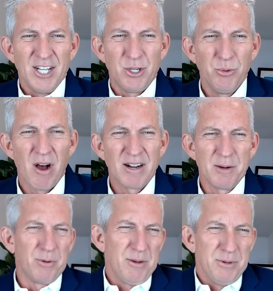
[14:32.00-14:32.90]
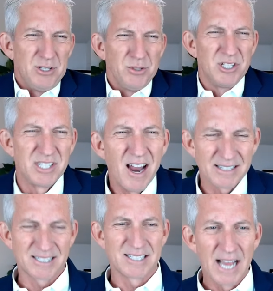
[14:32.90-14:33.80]
too locked up, what they would do is just
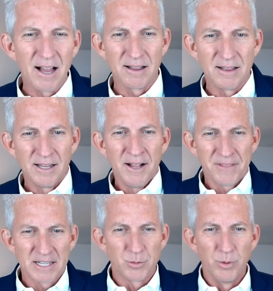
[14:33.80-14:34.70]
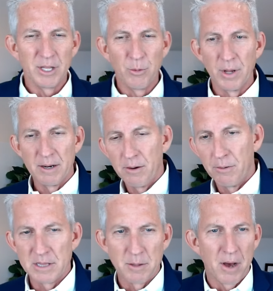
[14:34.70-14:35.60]
not sell. that's really
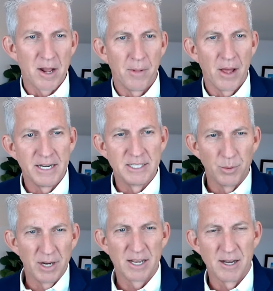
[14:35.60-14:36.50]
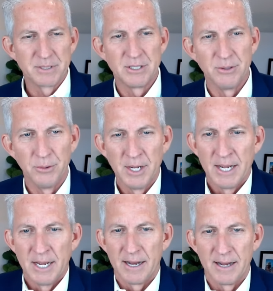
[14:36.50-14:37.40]
what the bottom line is when it comes to
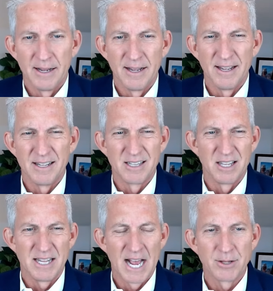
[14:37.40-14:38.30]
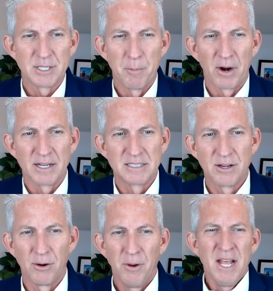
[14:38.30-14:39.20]
the housing market.
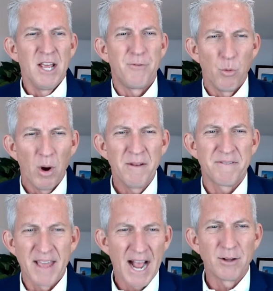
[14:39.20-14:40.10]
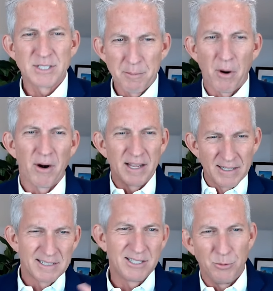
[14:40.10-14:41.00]
So if you want the housing
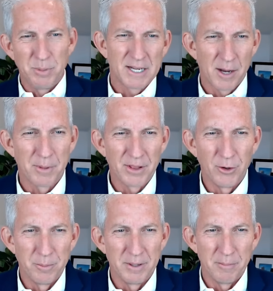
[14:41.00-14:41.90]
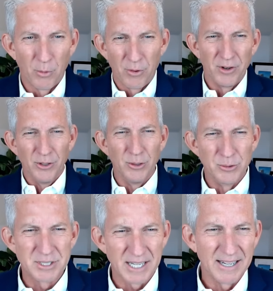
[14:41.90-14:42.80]
market to become a little bit more
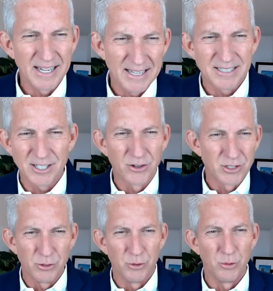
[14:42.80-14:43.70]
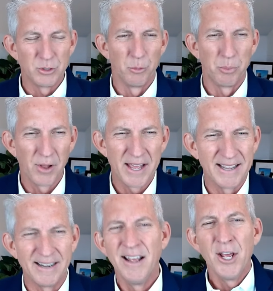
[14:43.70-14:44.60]
loose and easier to
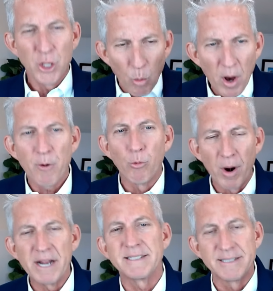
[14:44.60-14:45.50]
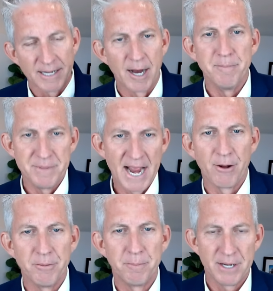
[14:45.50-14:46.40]
play in, you want rates to come
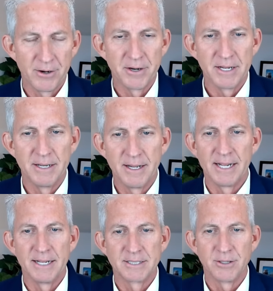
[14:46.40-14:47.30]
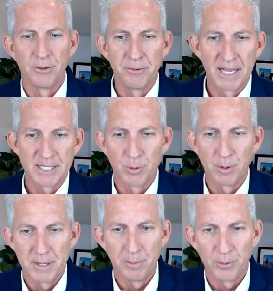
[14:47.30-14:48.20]
down, period. And so that's
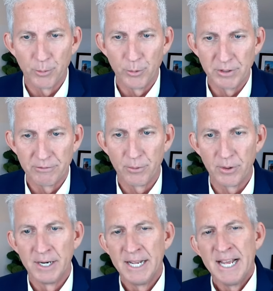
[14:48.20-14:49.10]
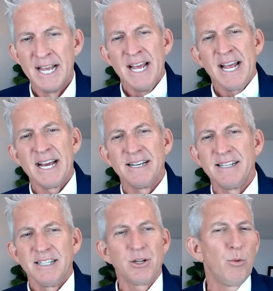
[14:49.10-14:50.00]
what people are rooting for.
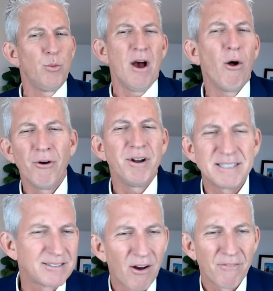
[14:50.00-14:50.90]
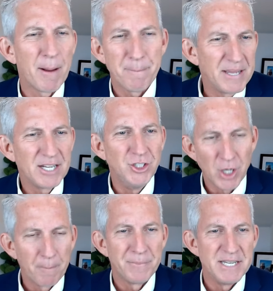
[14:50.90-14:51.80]
And so we already saw that big
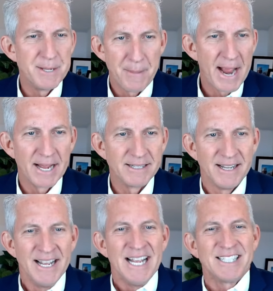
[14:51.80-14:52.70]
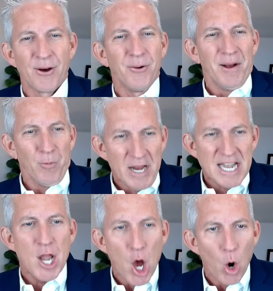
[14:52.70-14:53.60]
jump in demand. So we
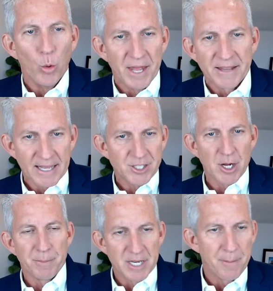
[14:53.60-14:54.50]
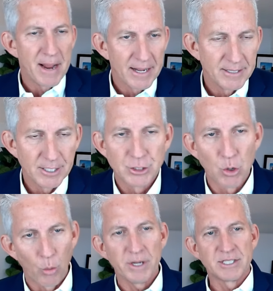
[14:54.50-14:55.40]
know that that jump in demand is
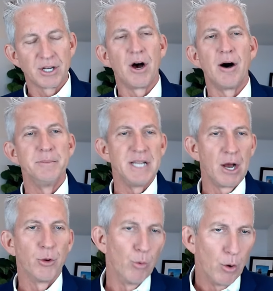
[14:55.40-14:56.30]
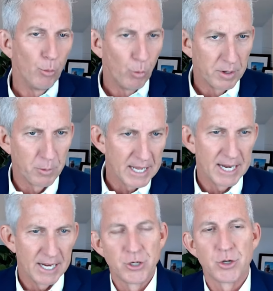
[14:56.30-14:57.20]
going to come down the road when we
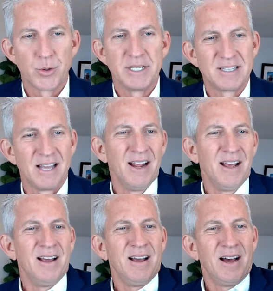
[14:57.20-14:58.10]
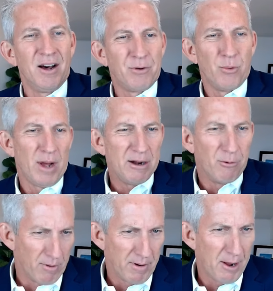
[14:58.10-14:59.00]
get interest rates that hover right
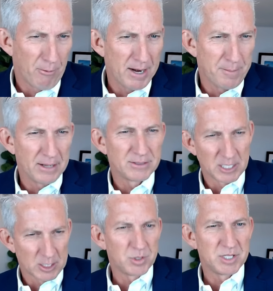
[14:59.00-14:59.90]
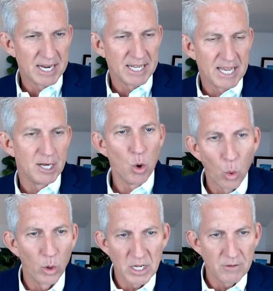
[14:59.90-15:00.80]
about 6% again,
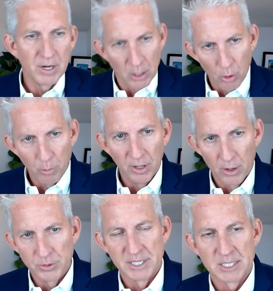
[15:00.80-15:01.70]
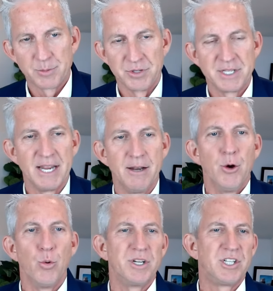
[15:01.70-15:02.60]
or even go below 6%,
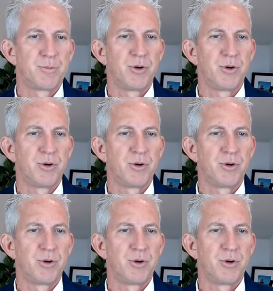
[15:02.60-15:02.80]
which is